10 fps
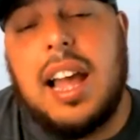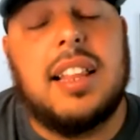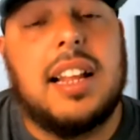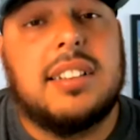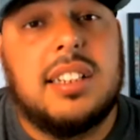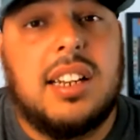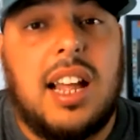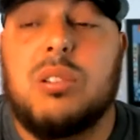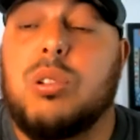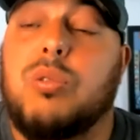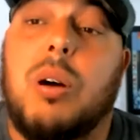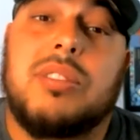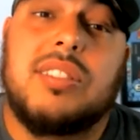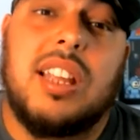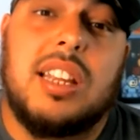liked it. I don't know if I
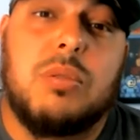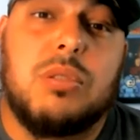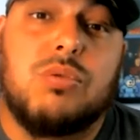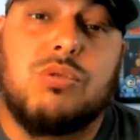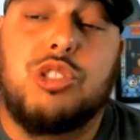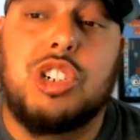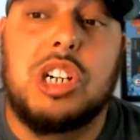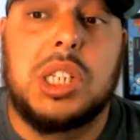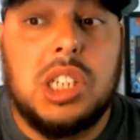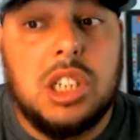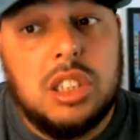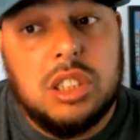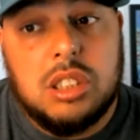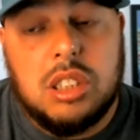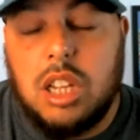would say it was really good.
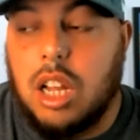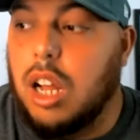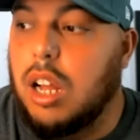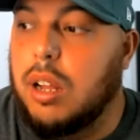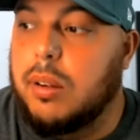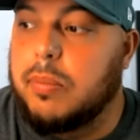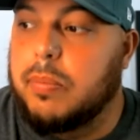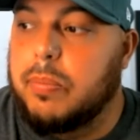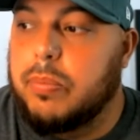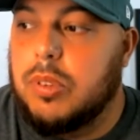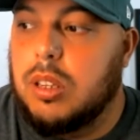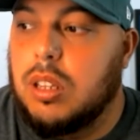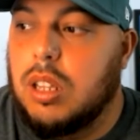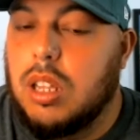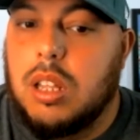
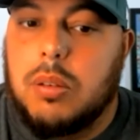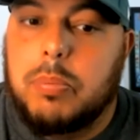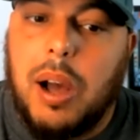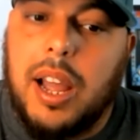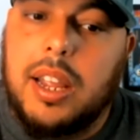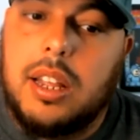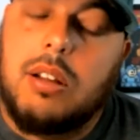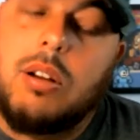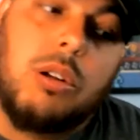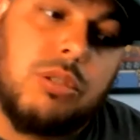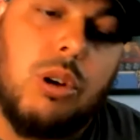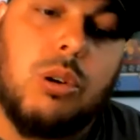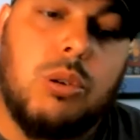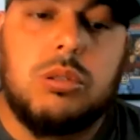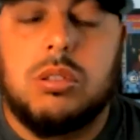But
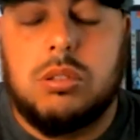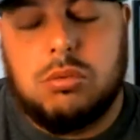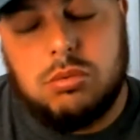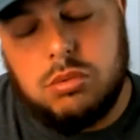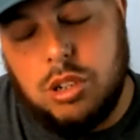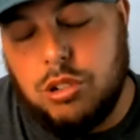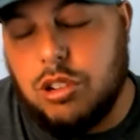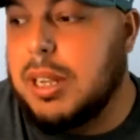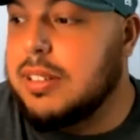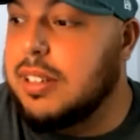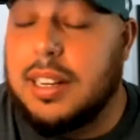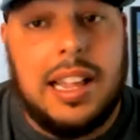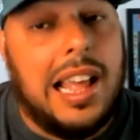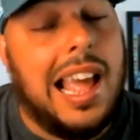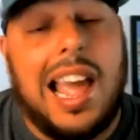also, you just mentioned,
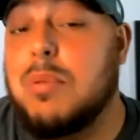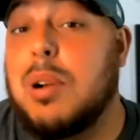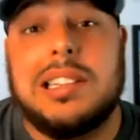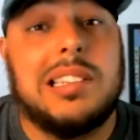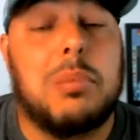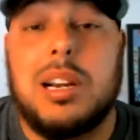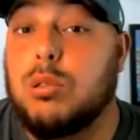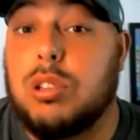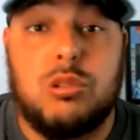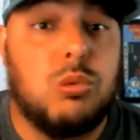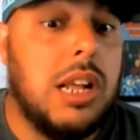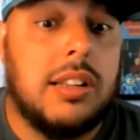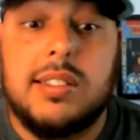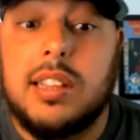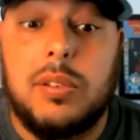I've watched The Sopranos since
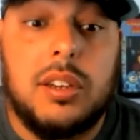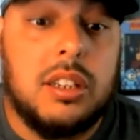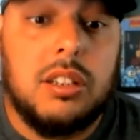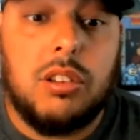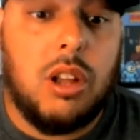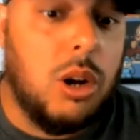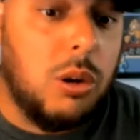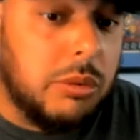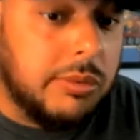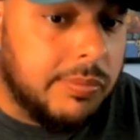2007. So